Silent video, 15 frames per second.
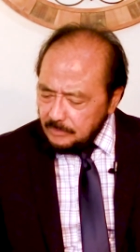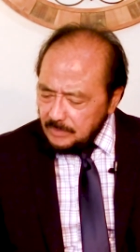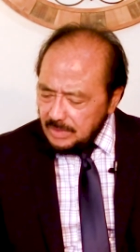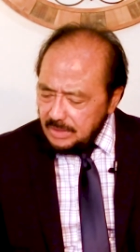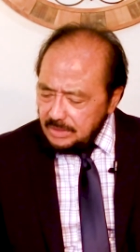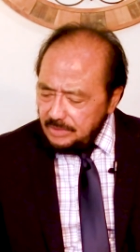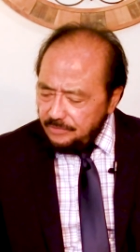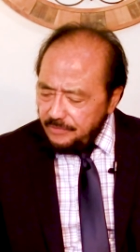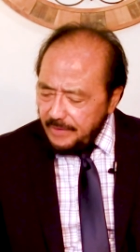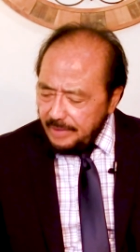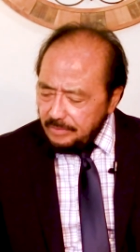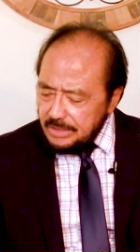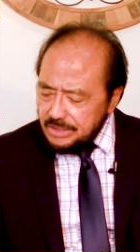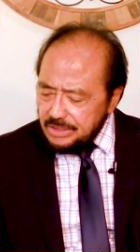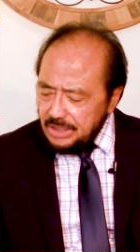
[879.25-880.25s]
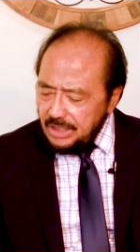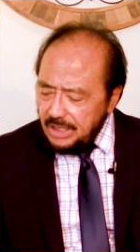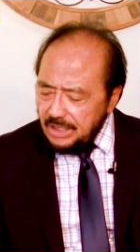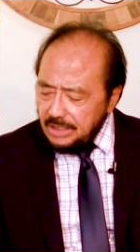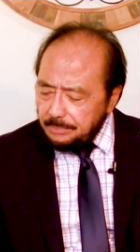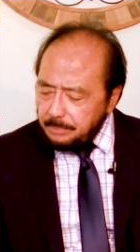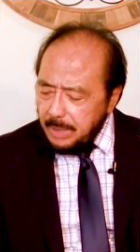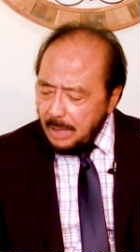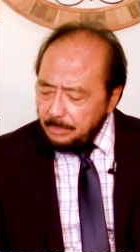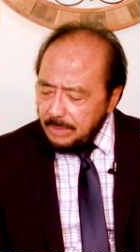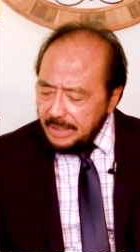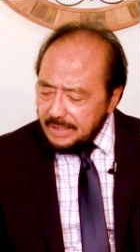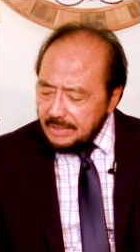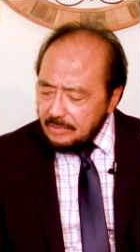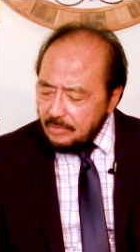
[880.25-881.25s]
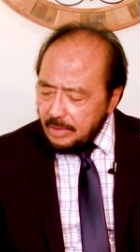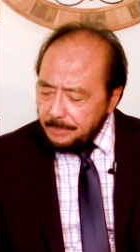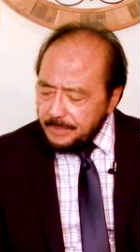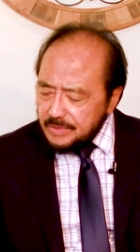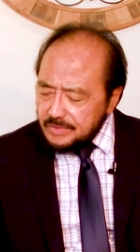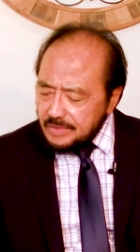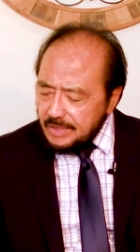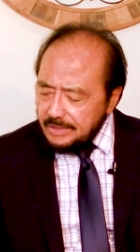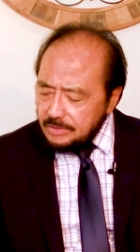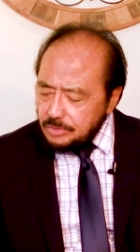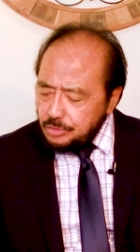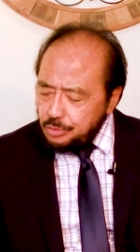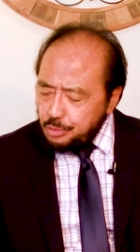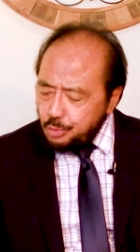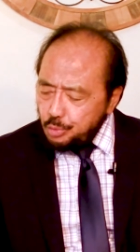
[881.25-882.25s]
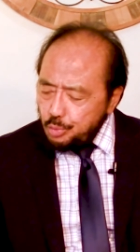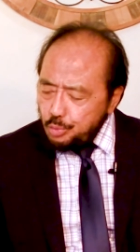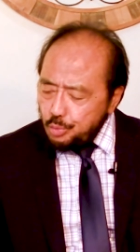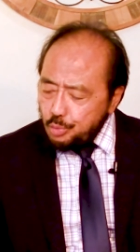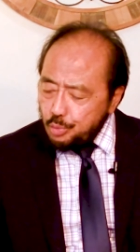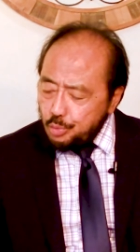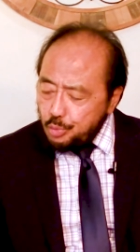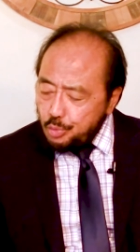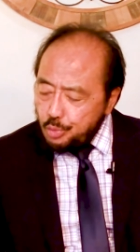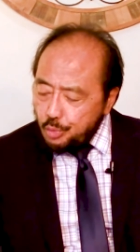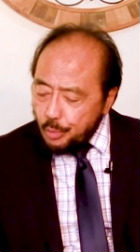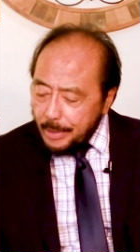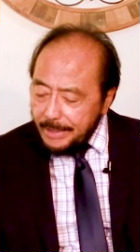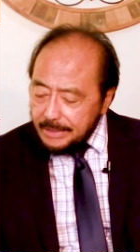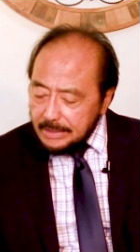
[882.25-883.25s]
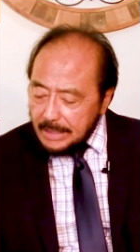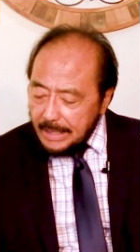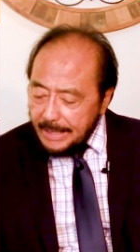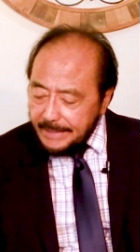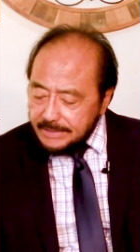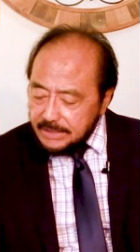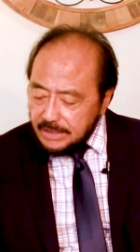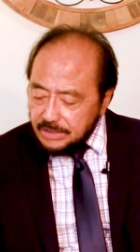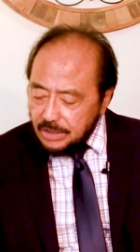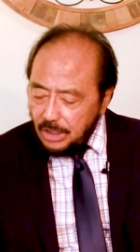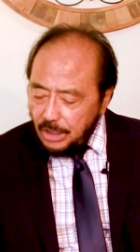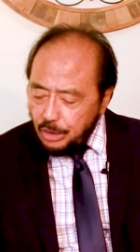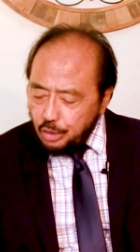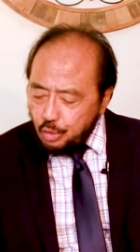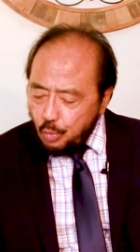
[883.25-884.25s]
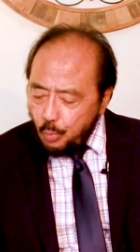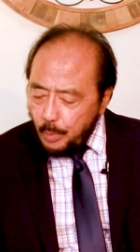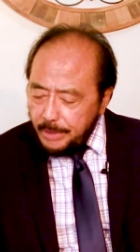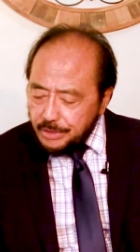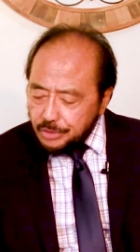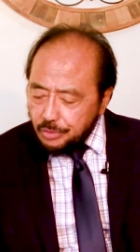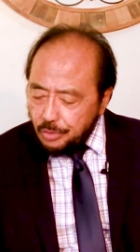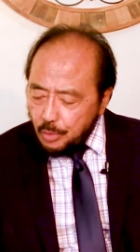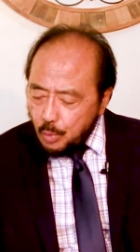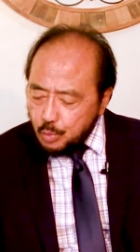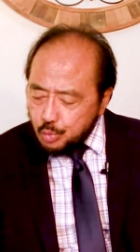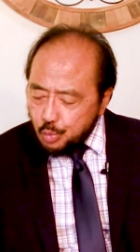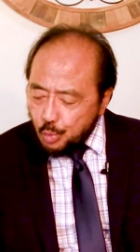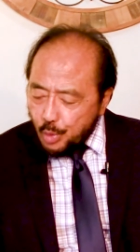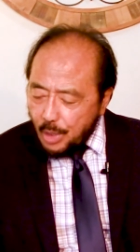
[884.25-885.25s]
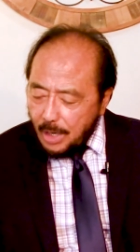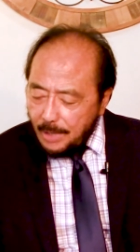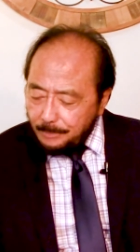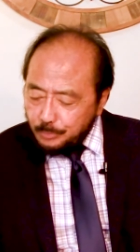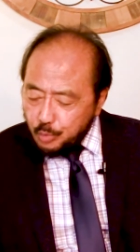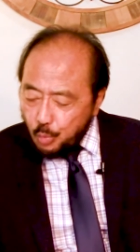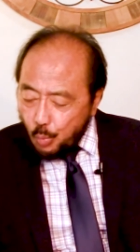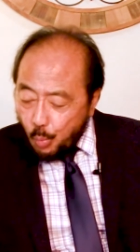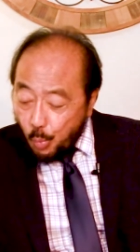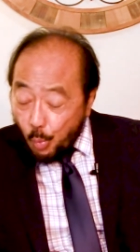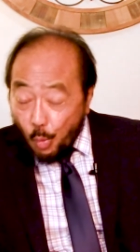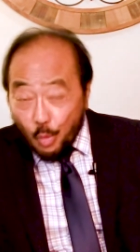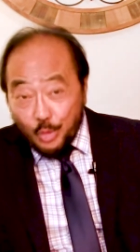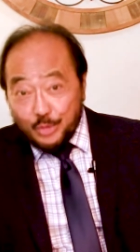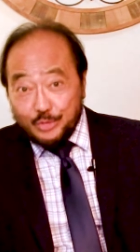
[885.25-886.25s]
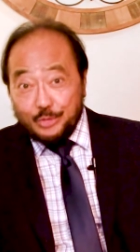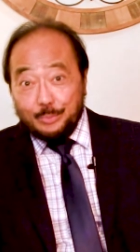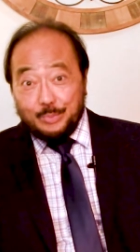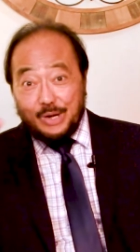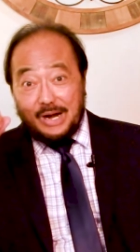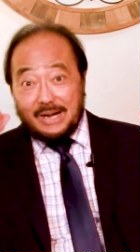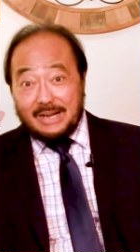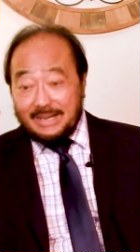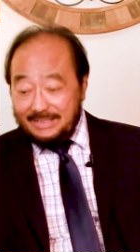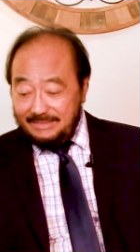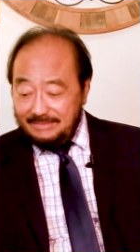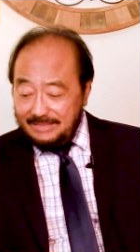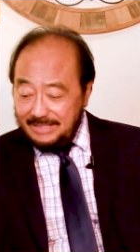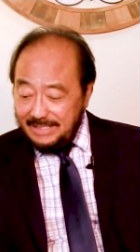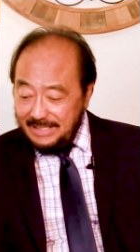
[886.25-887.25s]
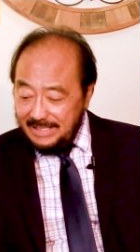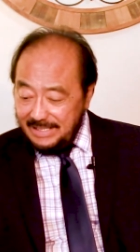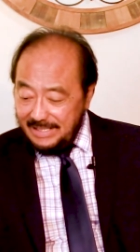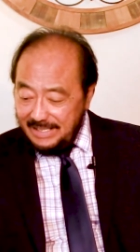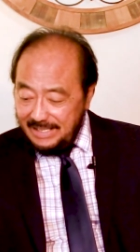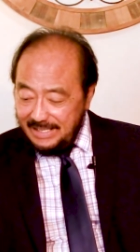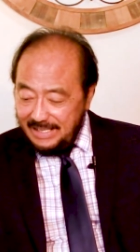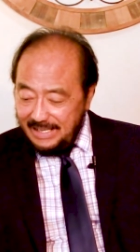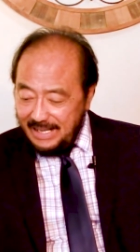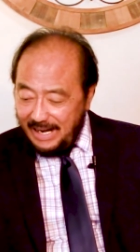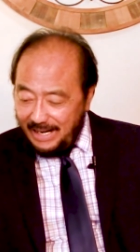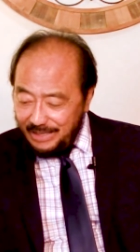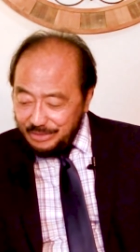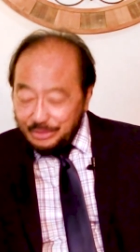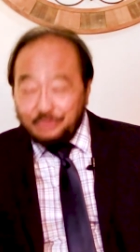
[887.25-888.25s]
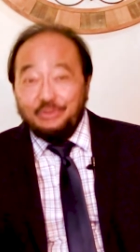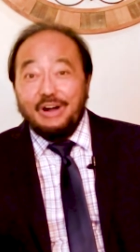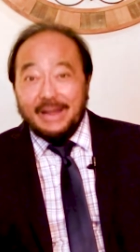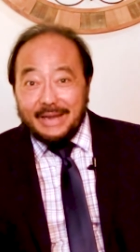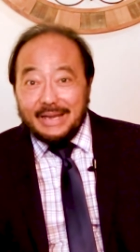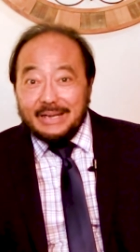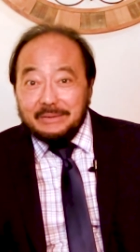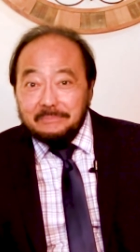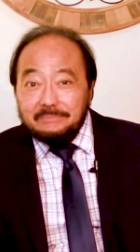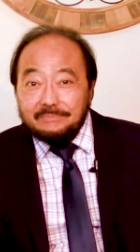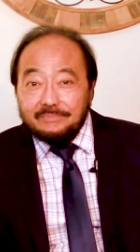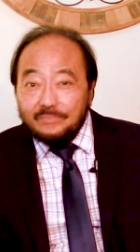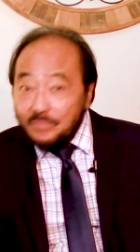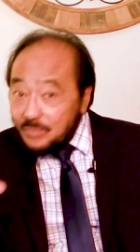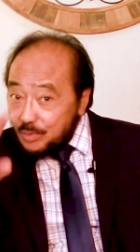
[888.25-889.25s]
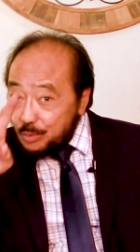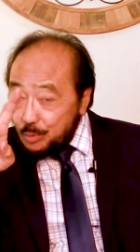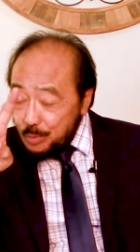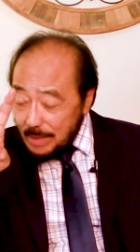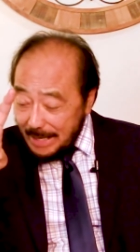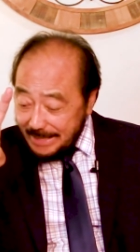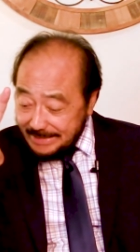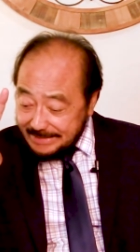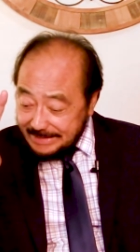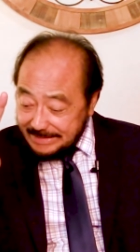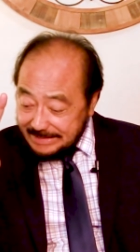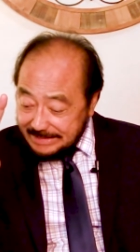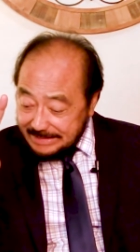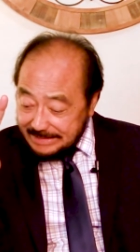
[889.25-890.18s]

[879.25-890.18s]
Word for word: The Pharisee and the publican represent two great classes into which those who come to worship God are divided. Two classes.